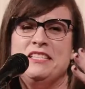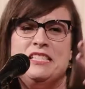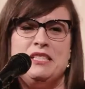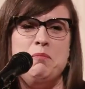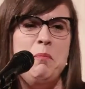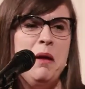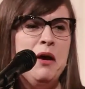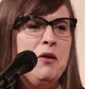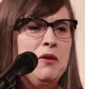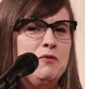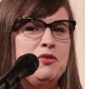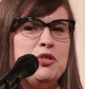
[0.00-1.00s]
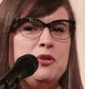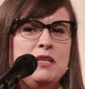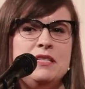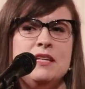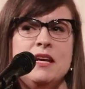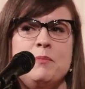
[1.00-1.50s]
smell of
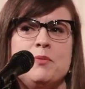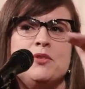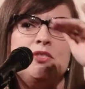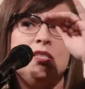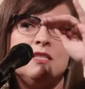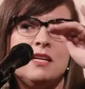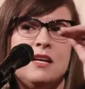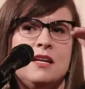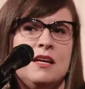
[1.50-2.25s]
dirty diapers just kind